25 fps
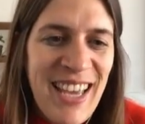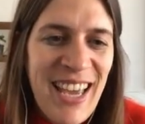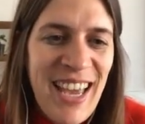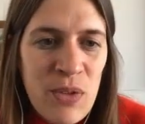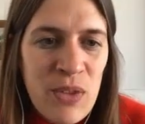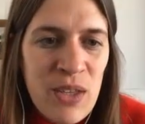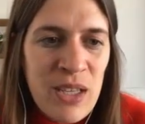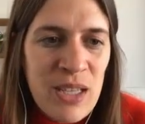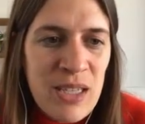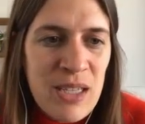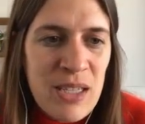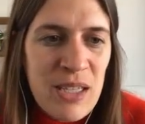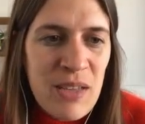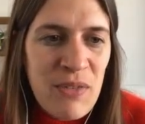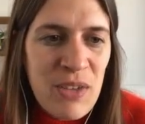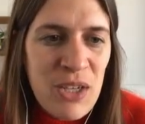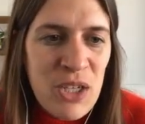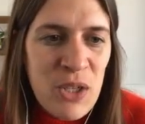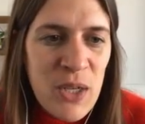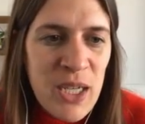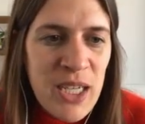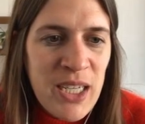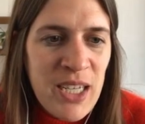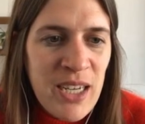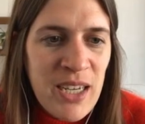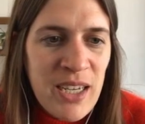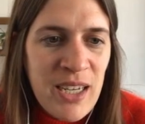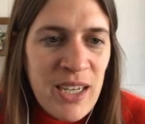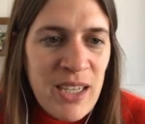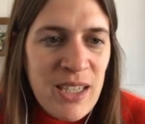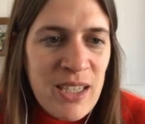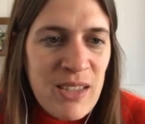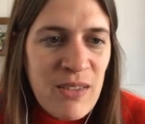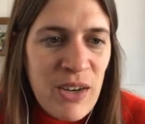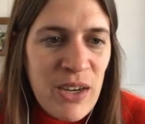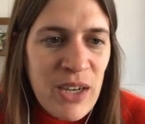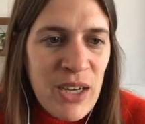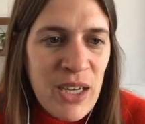This visual identity,
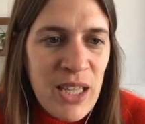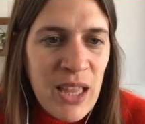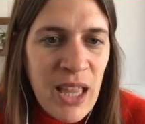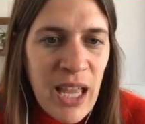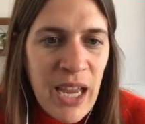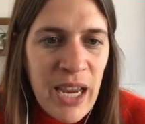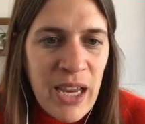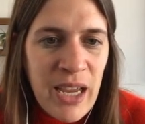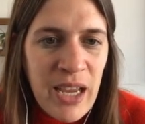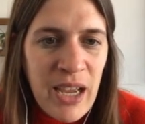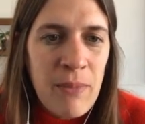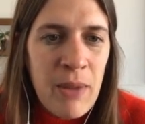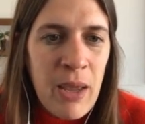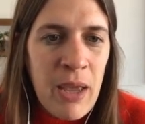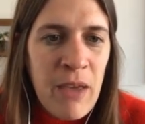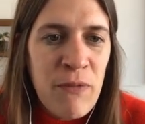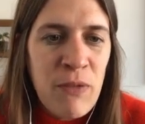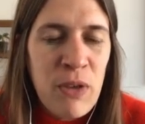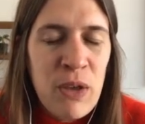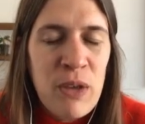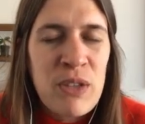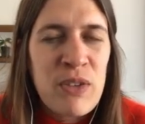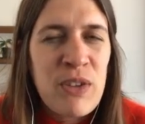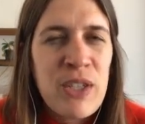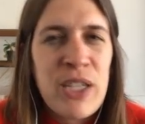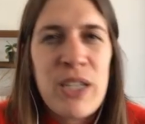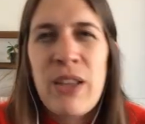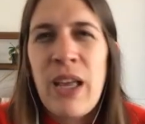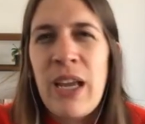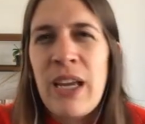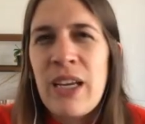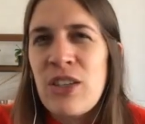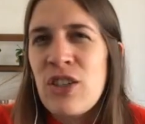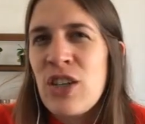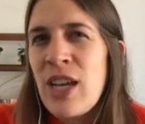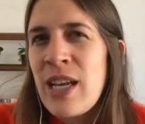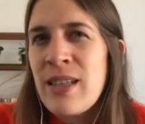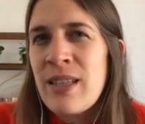it's very like, it feels very
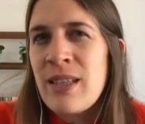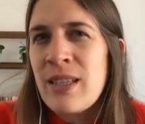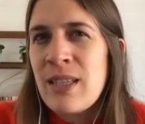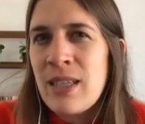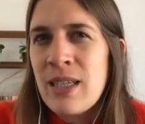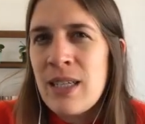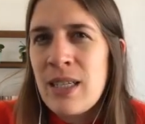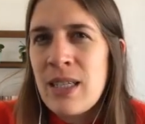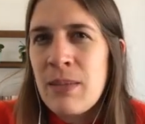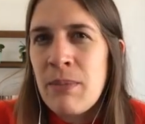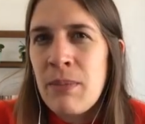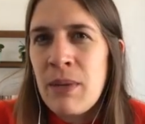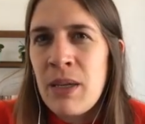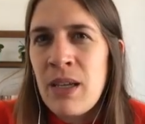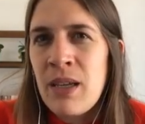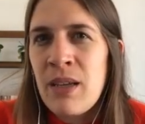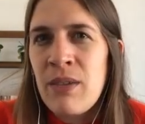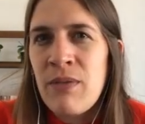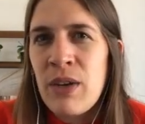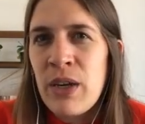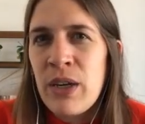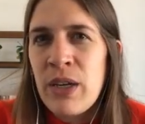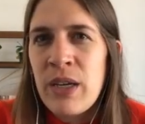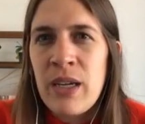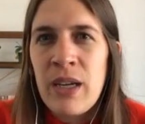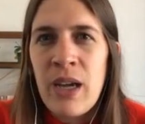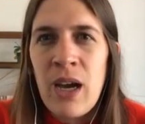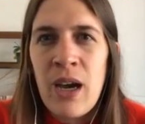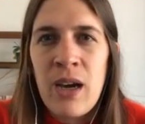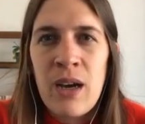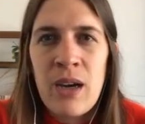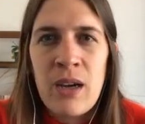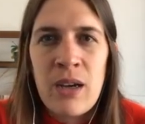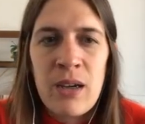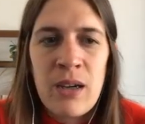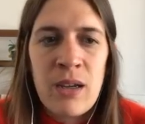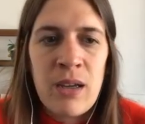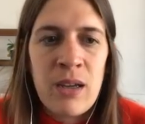like Gen Z to me, very
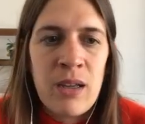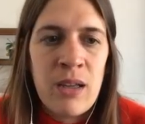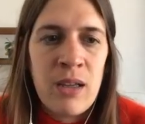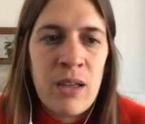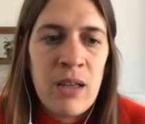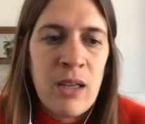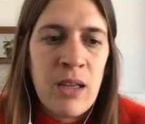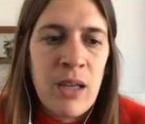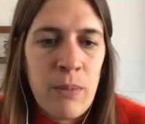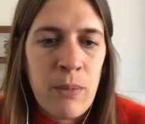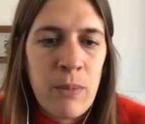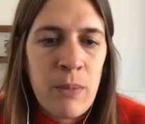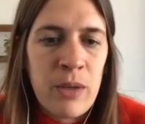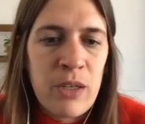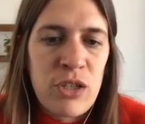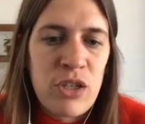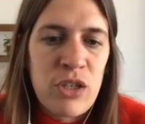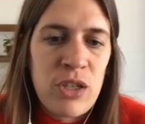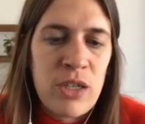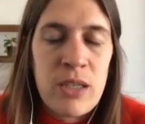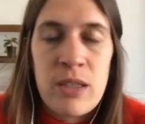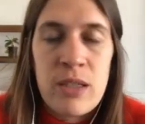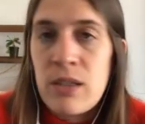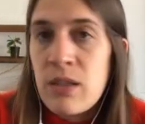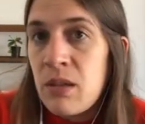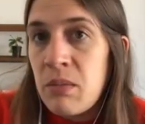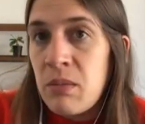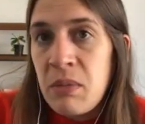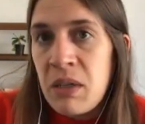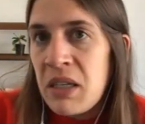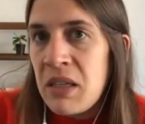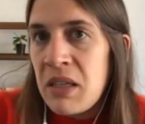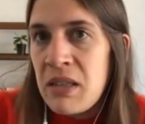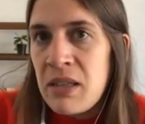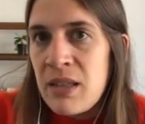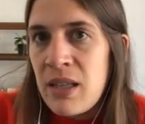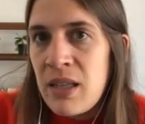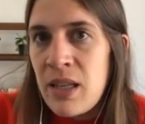young, which is good
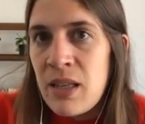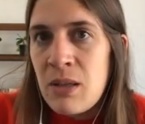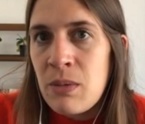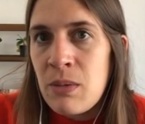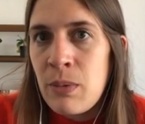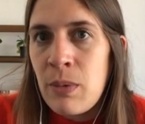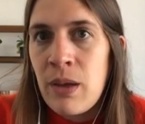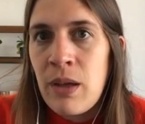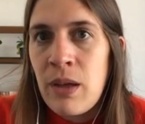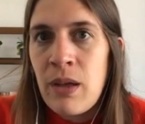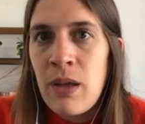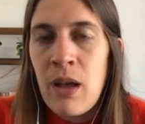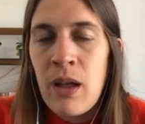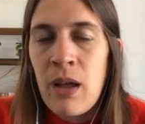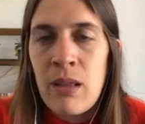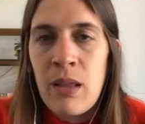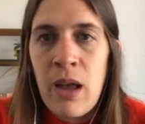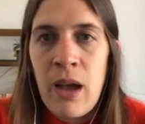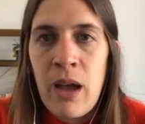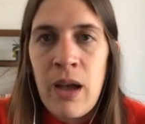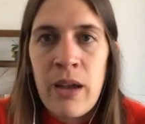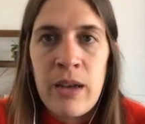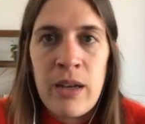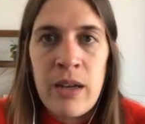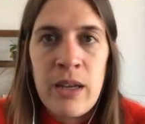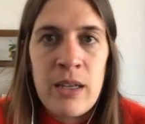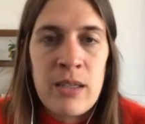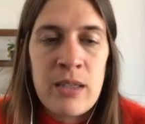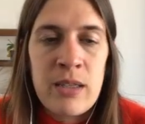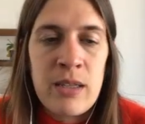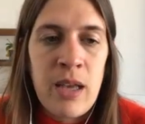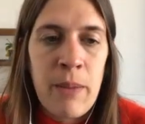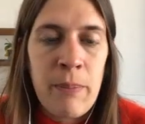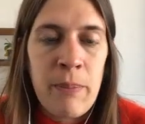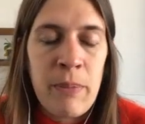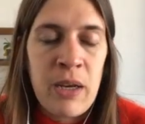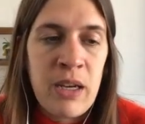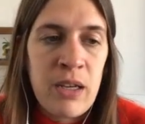because that's what a lot is
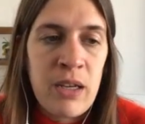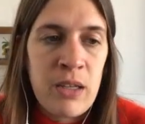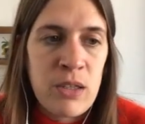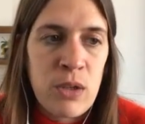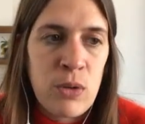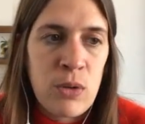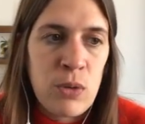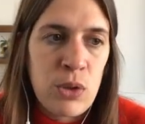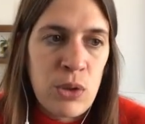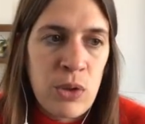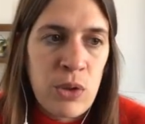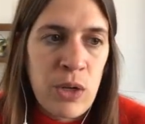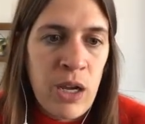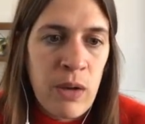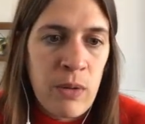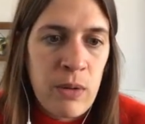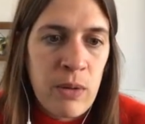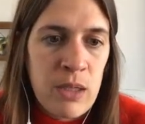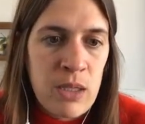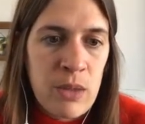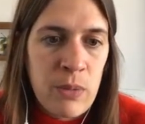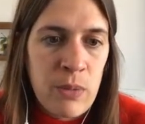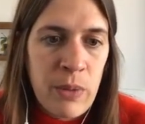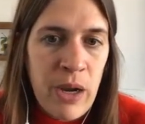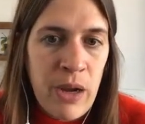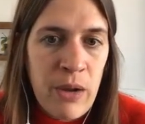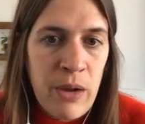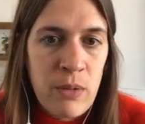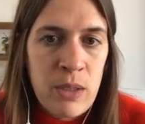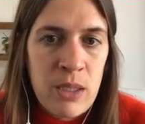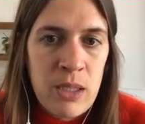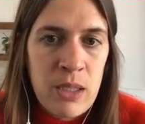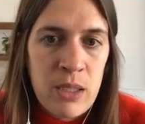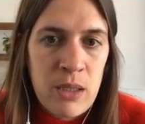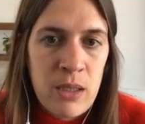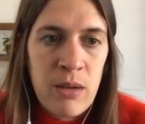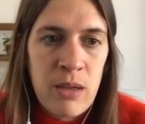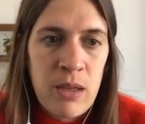happening in social now is
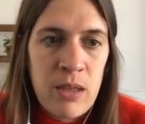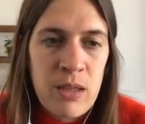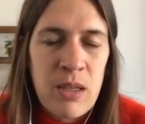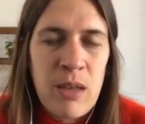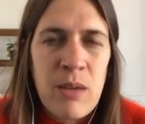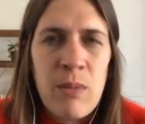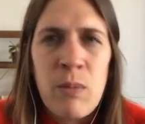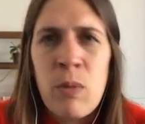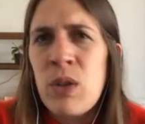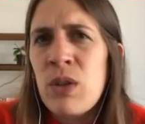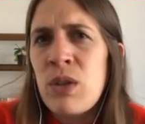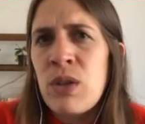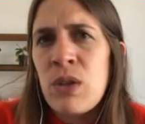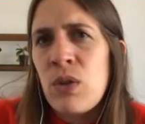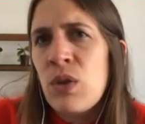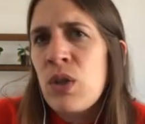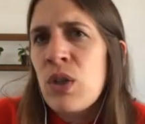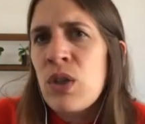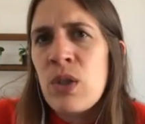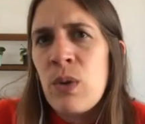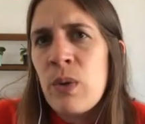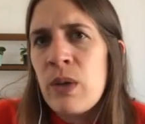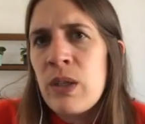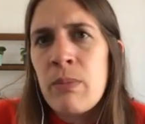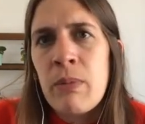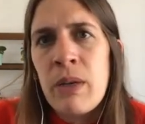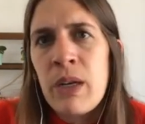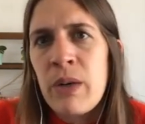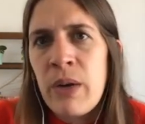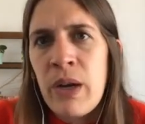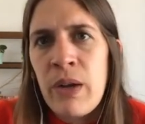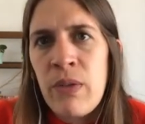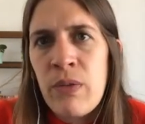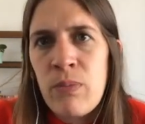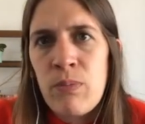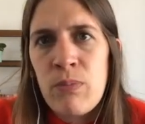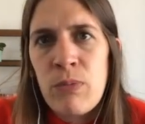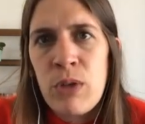around, social's always been
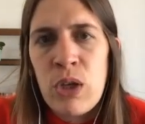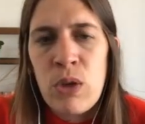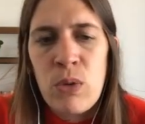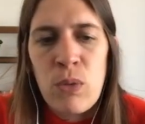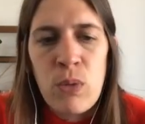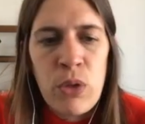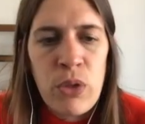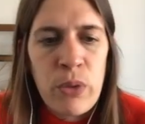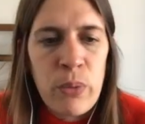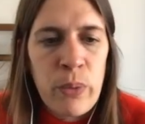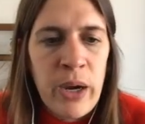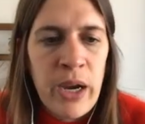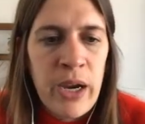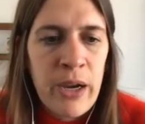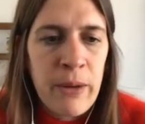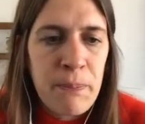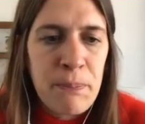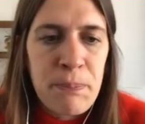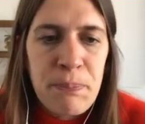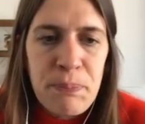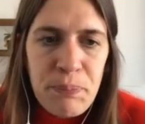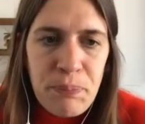around youth, right?